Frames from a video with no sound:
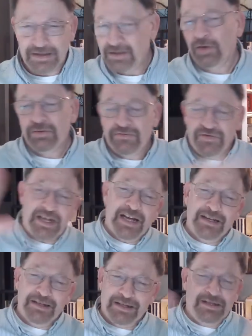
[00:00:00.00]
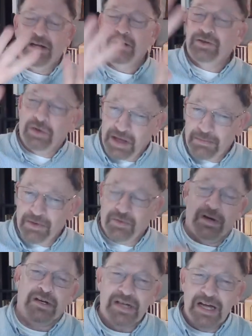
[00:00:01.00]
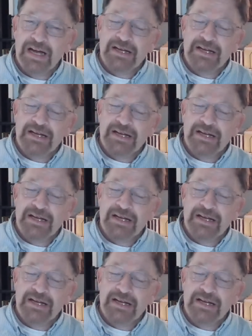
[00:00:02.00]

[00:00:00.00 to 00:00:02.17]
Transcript: don't forget, now don't get me wrong,